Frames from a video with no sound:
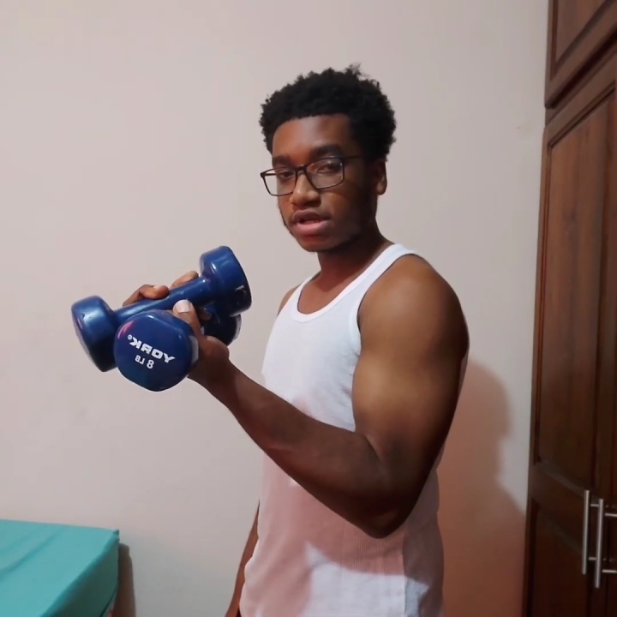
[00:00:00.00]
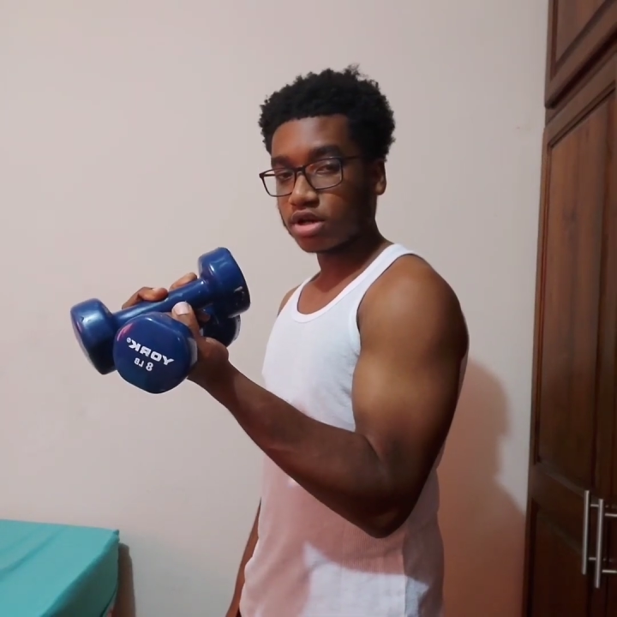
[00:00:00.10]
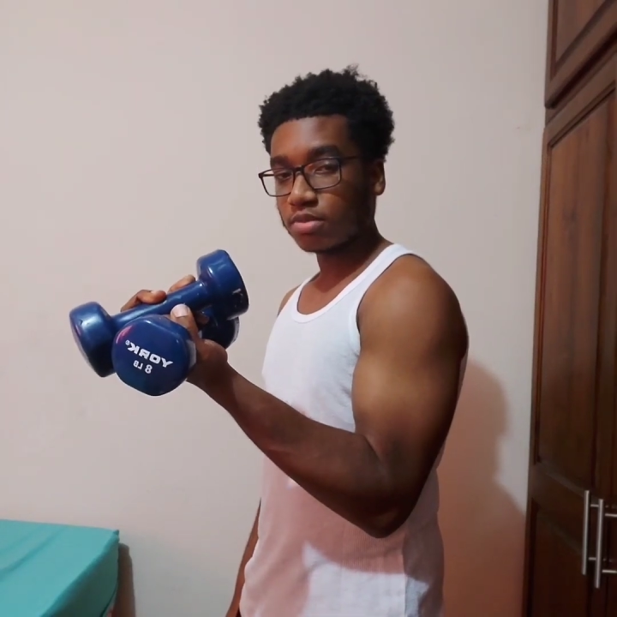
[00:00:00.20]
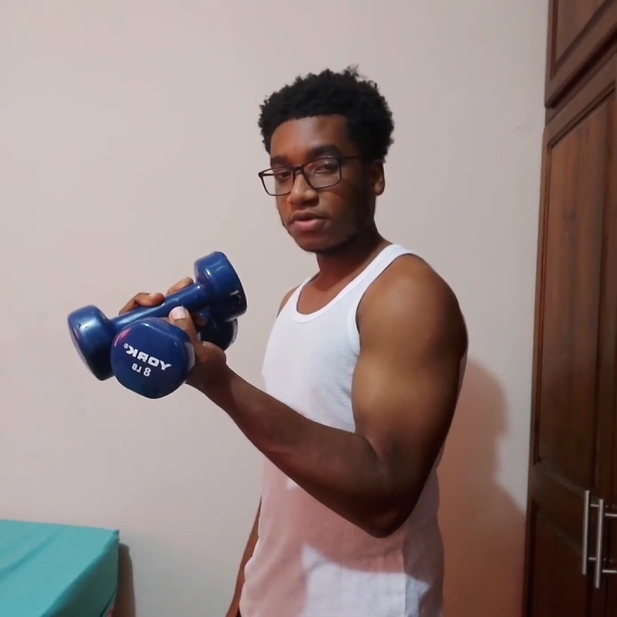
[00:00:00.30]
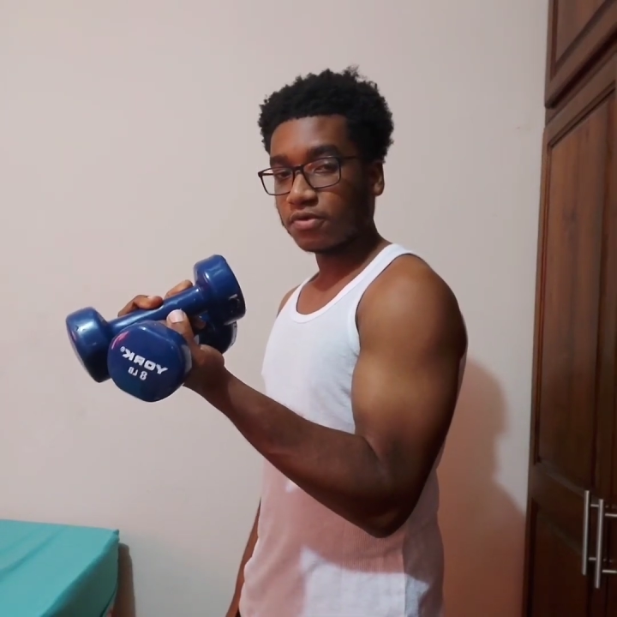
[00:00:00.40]

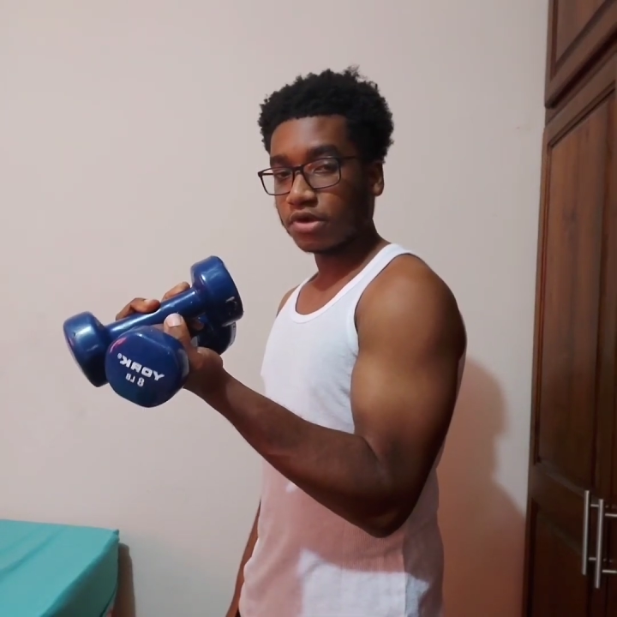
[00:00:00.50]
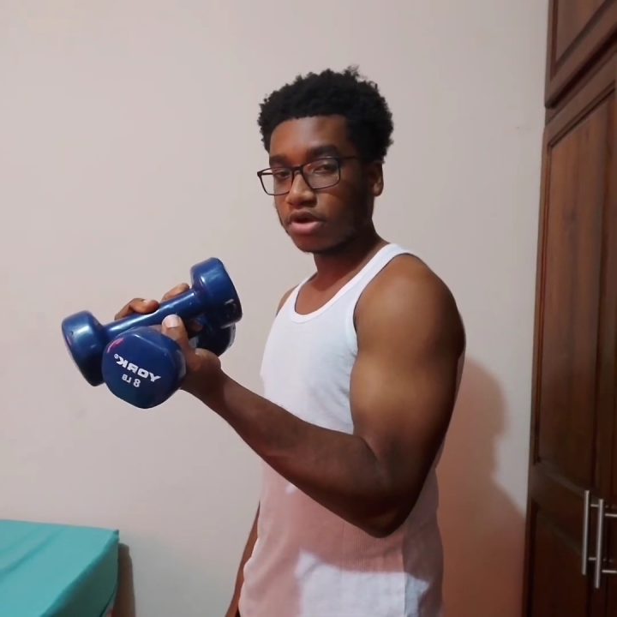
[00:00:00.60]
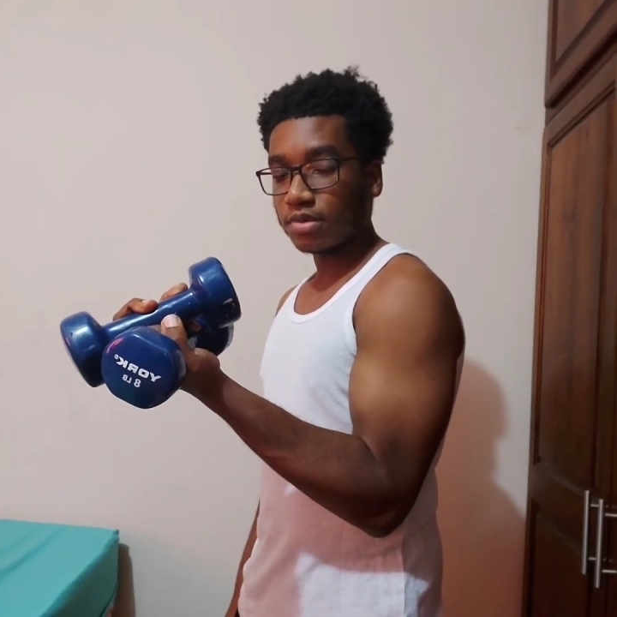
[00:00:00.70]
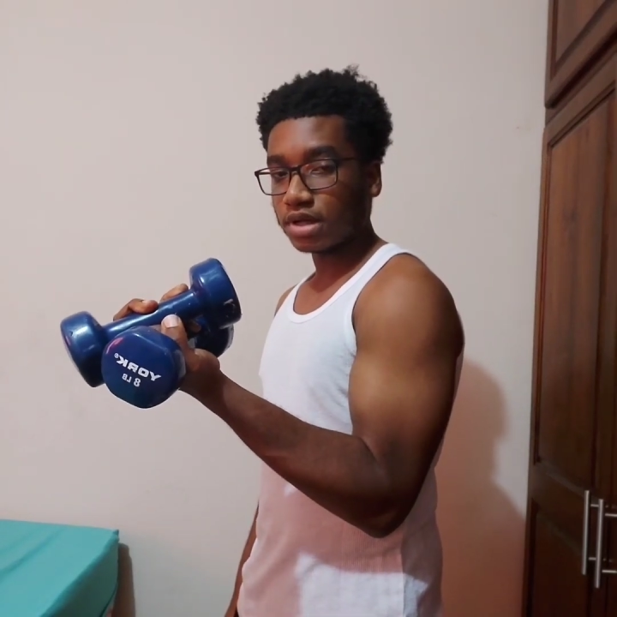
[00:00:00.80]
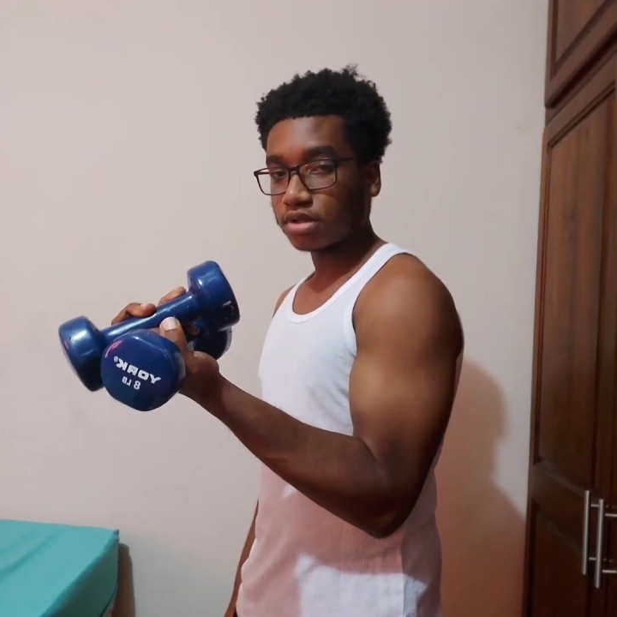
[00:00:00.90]
second before
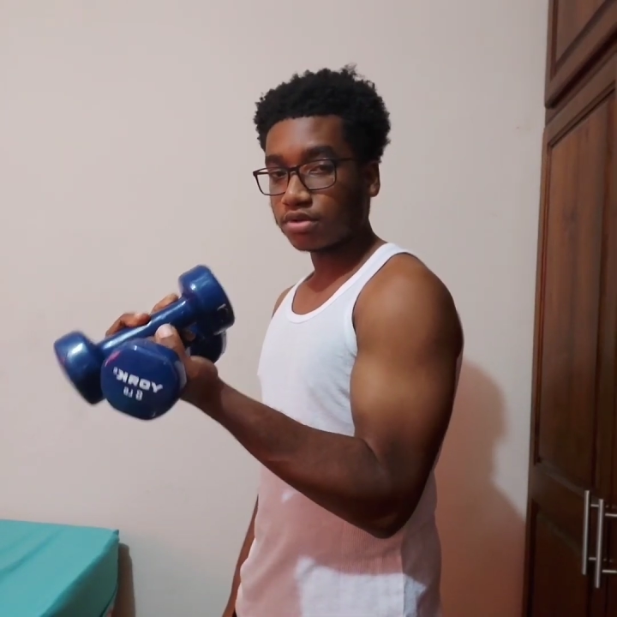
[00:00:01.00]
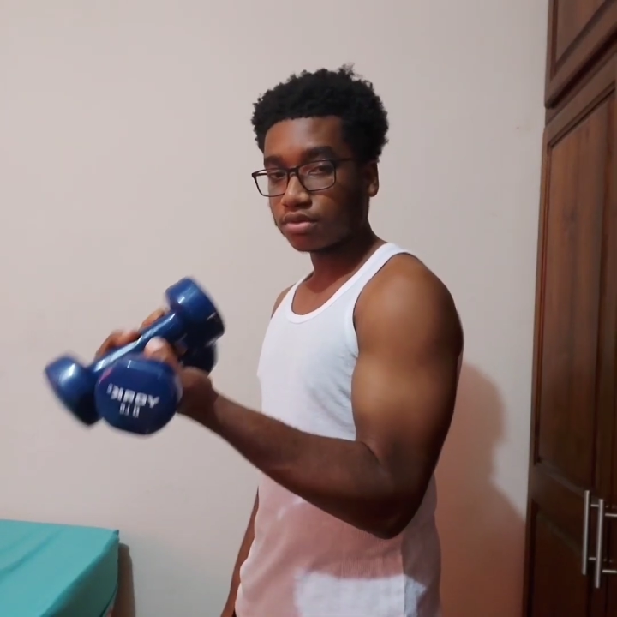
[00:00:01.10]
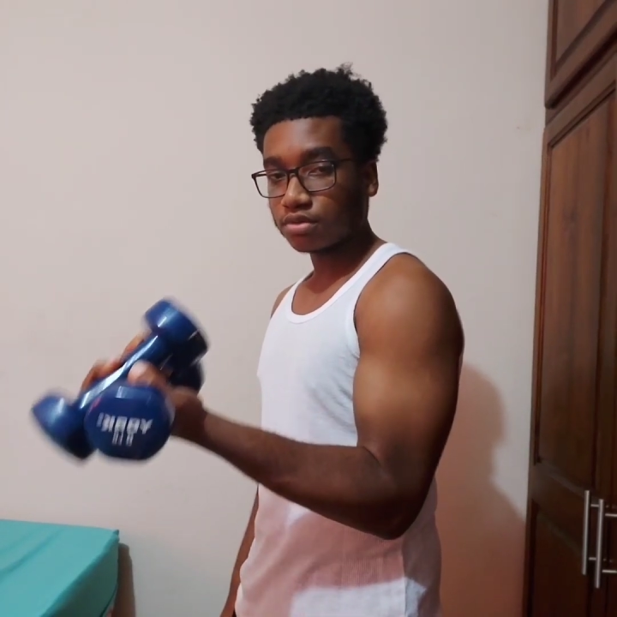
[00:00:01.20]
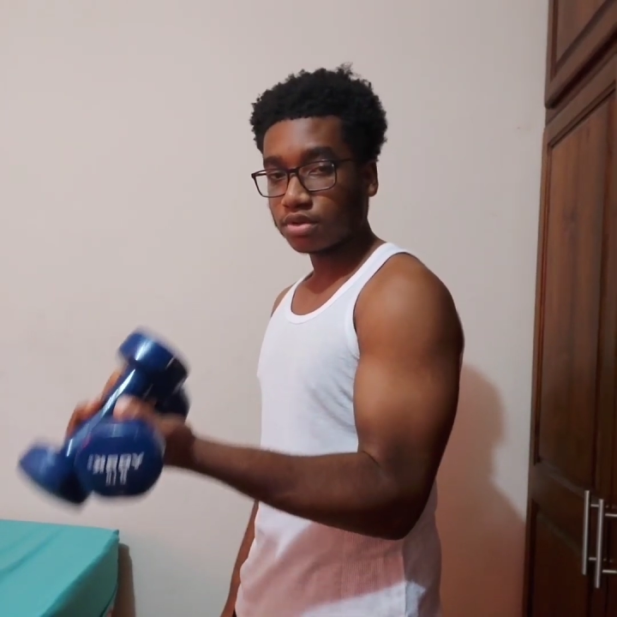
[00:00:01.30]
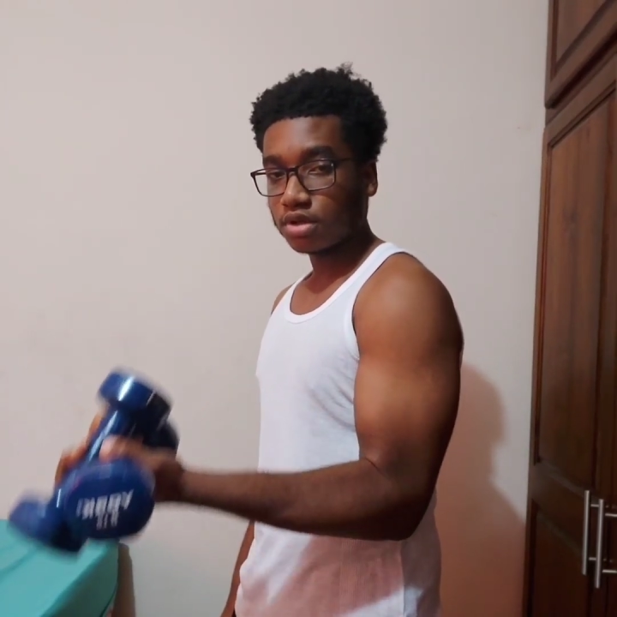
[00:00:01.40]
you go back
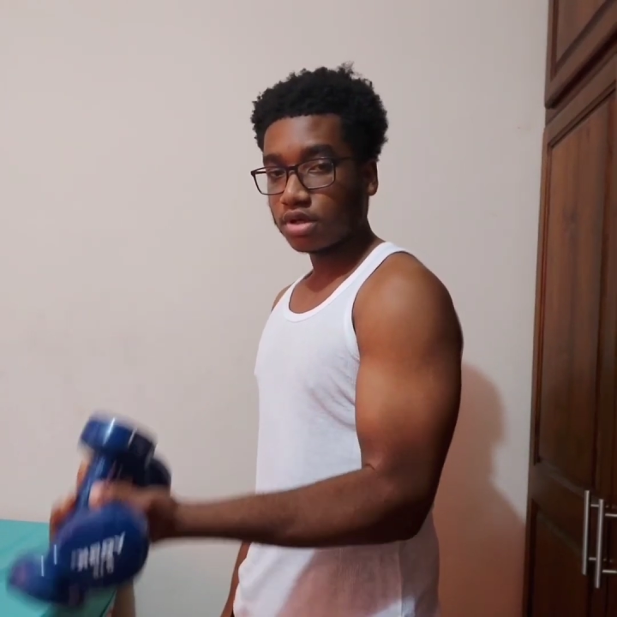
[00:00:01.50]
down.